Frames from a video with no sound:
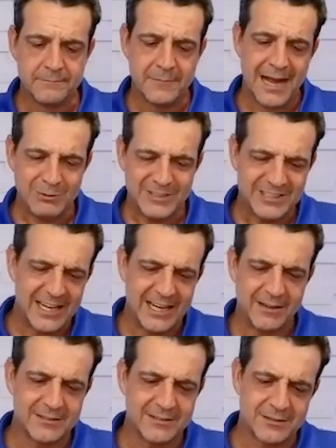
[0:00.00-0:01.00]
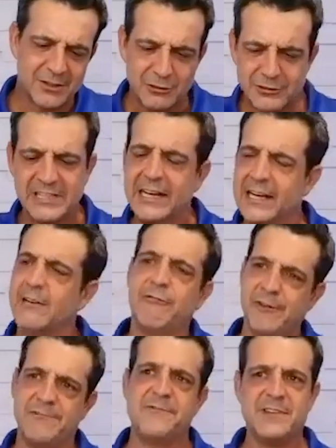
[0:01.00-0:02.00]
I would say, 13 to
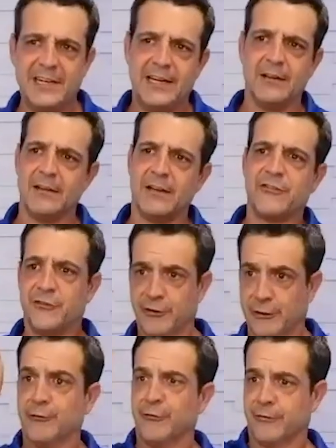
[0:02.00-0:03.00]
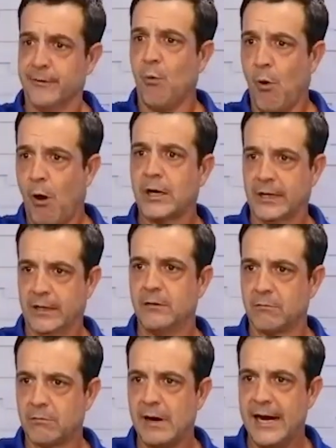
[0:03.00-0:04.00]
15 of these dudes walking,
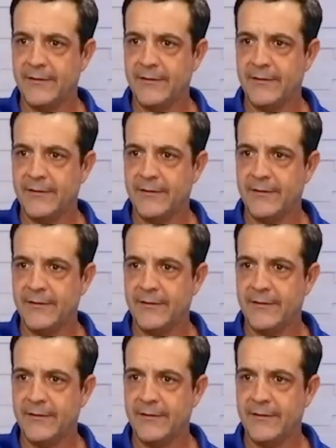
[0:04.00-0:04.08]
right?